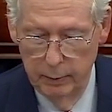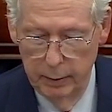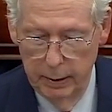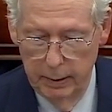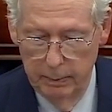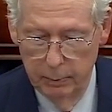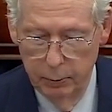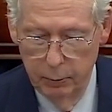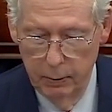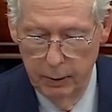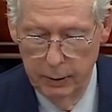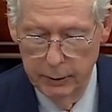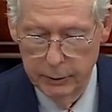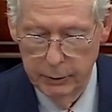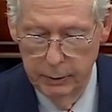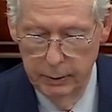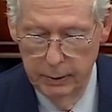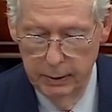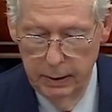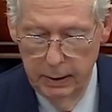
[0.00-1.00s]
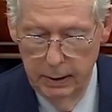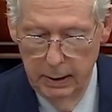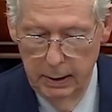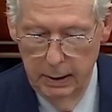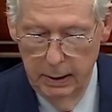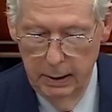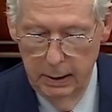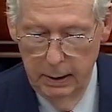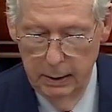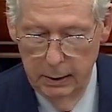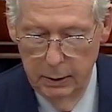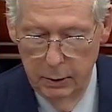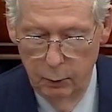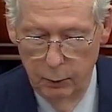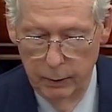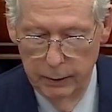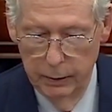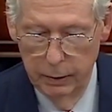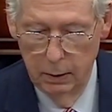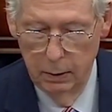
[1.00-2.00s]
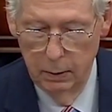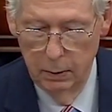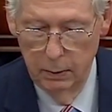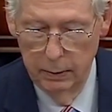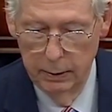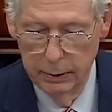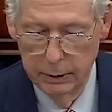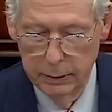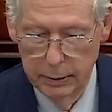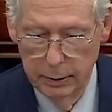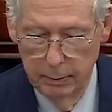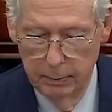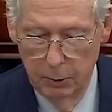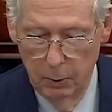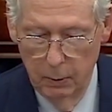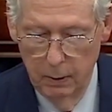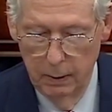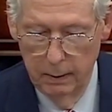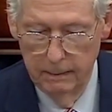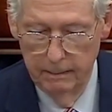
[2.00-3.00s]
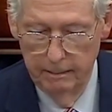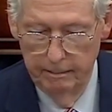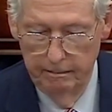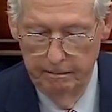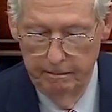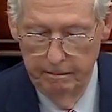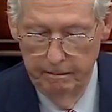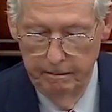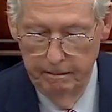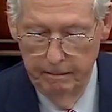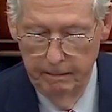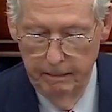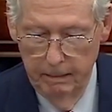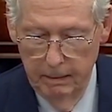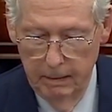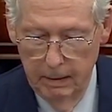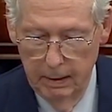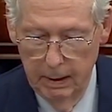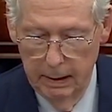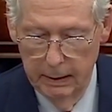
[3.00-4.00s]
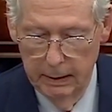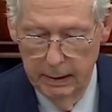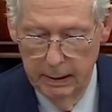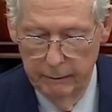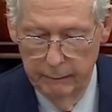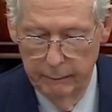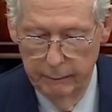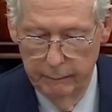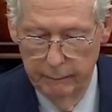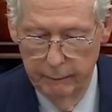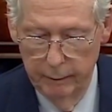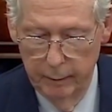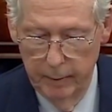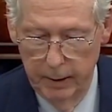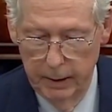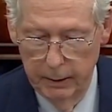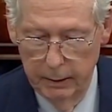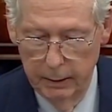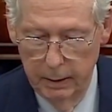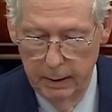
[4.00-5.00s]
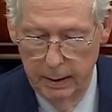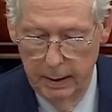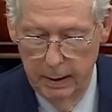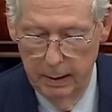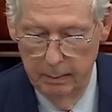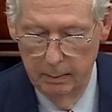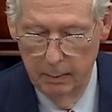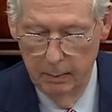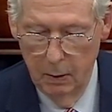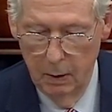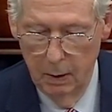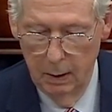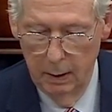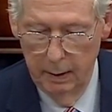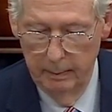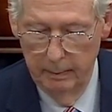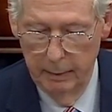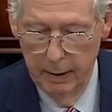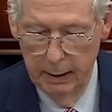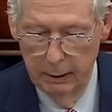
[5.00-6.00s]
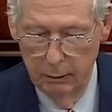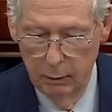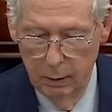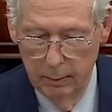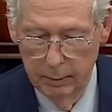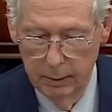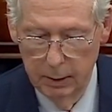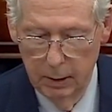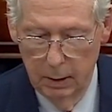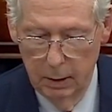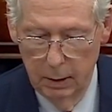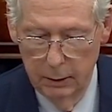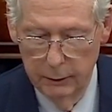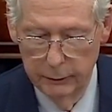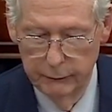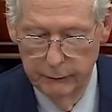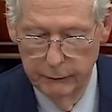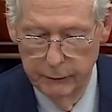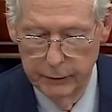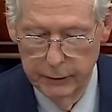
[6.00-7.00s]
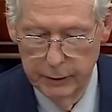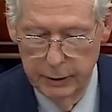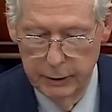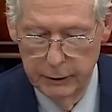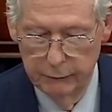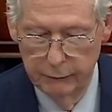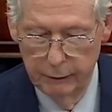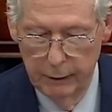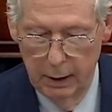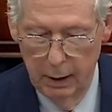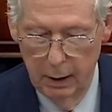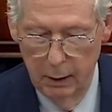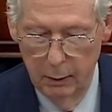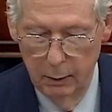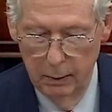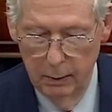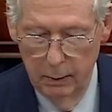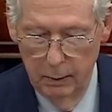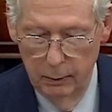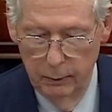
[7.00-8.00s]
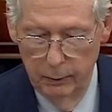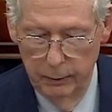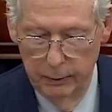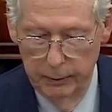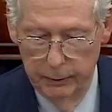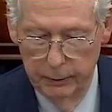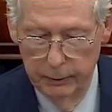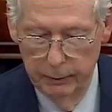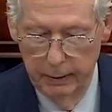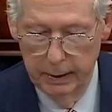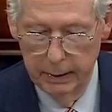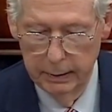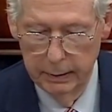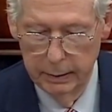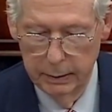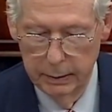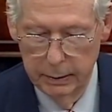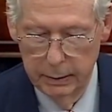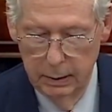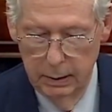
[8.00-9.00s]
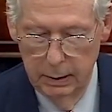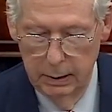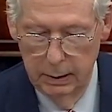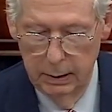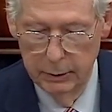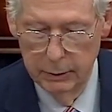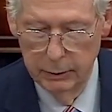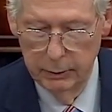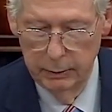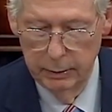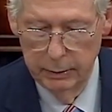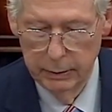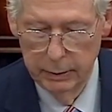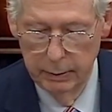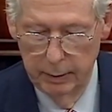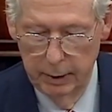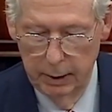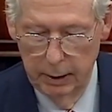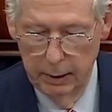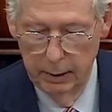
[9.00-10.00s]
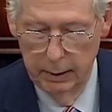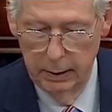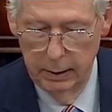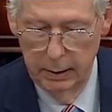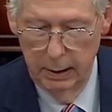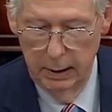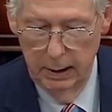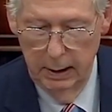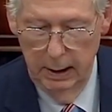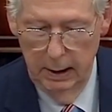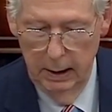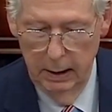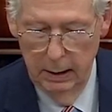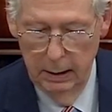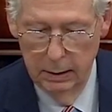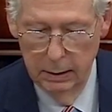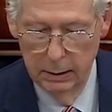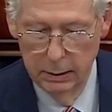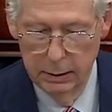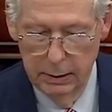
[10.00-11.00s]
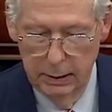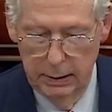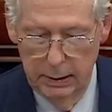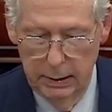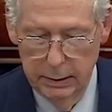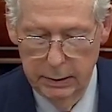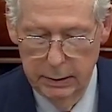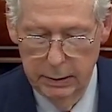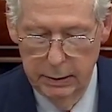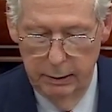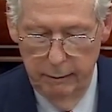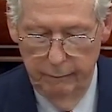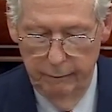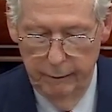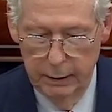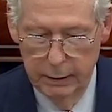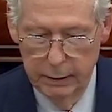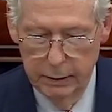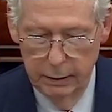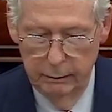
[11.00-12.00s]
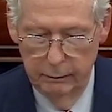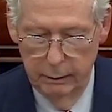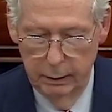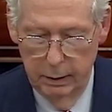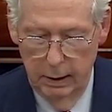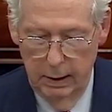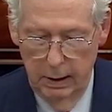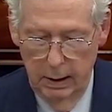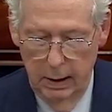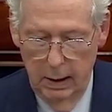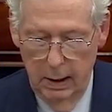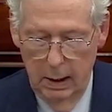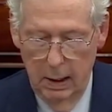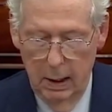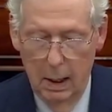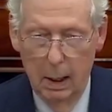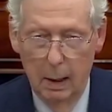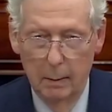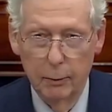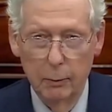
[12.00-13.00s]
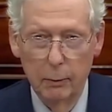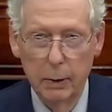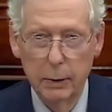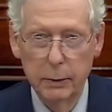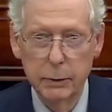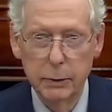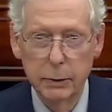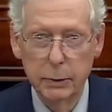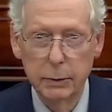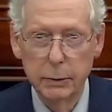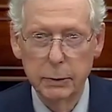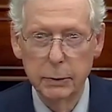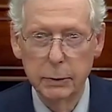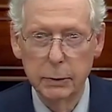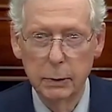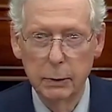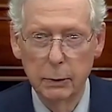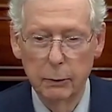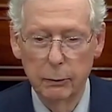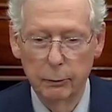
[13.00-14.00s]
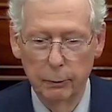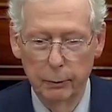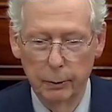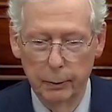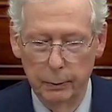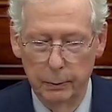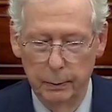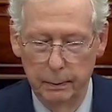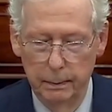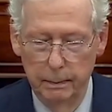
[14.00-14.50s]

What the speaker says: be pressured to withhold the support, and that familiar and morally bankrupt calls for ceasefire would threaten Israel's ability to see its defensive operations through.